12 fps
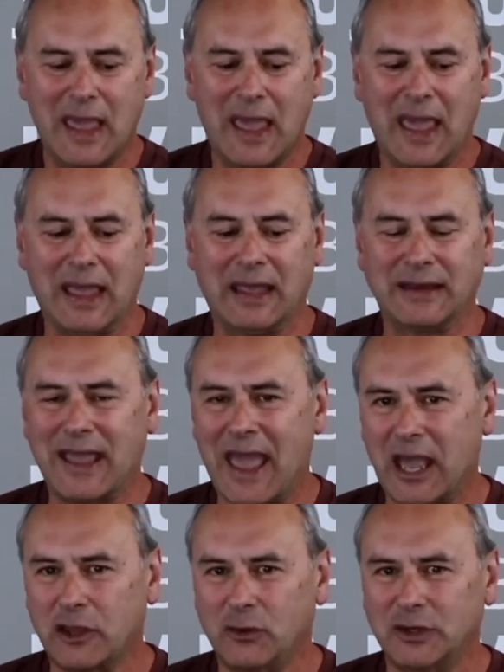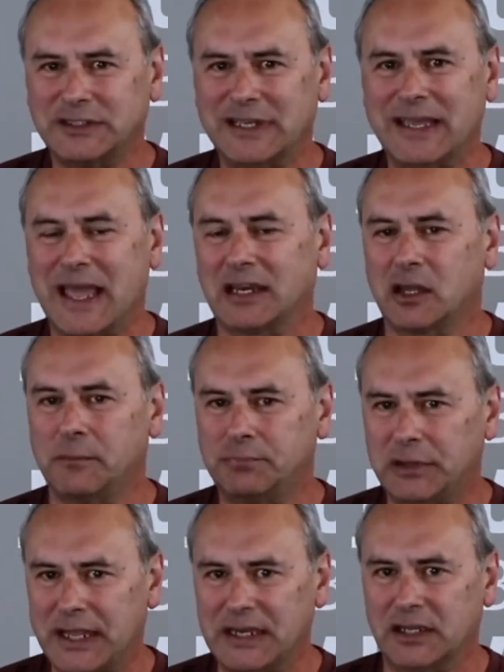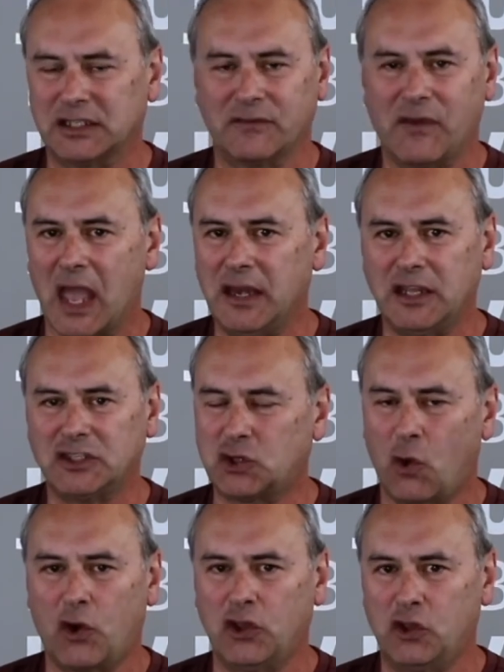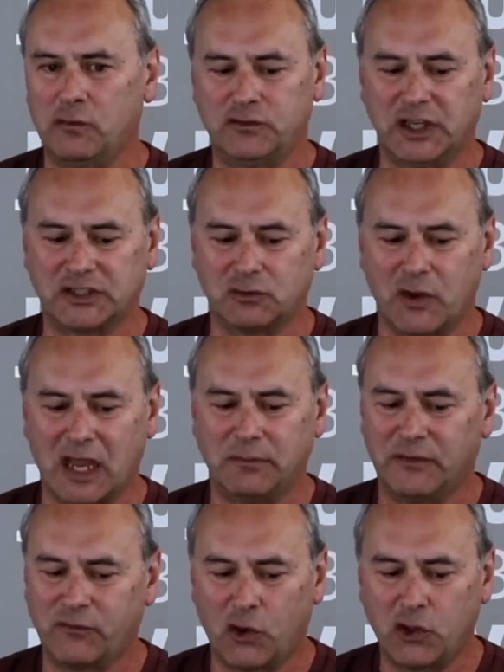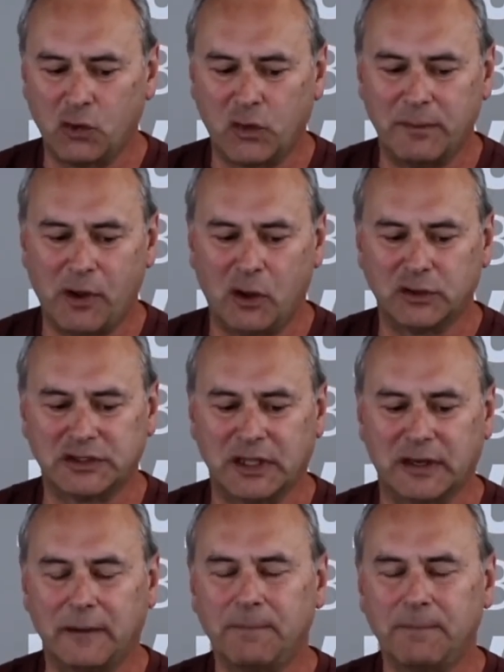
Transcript: and accuracy and completeness of any story you've just read before you repost it.